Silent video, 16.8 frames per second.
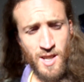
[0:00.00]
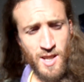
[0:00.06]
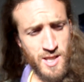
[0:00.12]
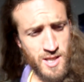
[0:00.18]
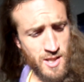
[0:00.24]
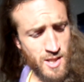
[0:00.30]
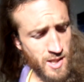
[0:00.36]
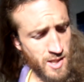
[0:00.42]

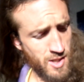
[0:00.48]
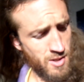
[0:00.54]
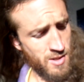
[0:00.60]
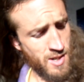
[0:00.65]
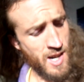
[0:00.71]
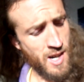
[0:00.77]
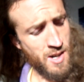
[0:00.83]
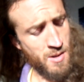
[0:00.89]
It's like
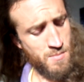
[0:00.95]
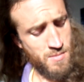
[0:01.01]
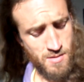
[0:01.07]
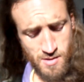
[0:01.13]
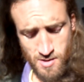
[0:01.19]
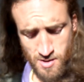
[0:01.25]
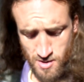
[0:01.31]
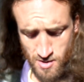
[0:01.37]
your arm,
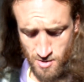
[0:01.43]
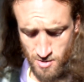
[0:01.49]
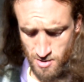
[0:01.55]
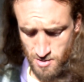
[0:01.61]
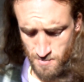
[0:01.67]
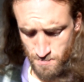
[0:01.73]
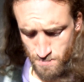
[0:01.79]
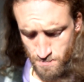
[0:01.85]

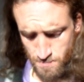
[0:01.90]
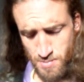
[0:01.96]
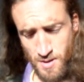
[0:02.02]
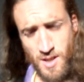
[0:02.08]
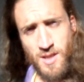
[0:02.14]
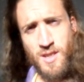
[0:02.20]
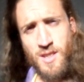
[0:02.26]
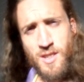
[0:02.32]
your
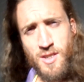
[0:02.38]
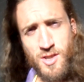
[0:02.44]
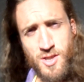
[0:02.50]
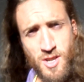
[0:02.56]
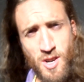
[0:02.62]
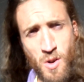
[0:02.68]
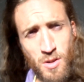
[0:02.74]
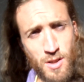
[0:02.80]
body, your
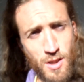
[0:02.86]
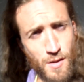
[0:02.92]
shoulder,